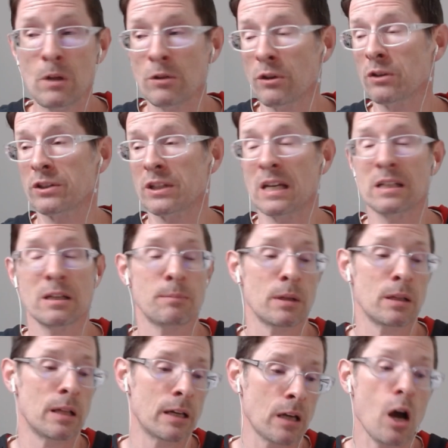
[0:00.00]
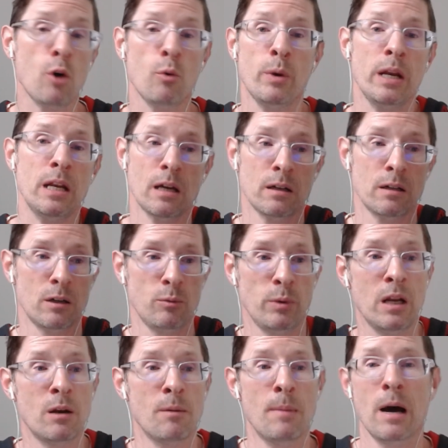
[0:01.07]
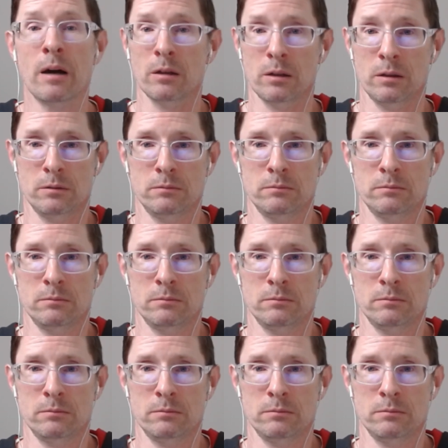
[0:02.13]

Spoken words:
They'll say something like, "Oh, we need a modeler.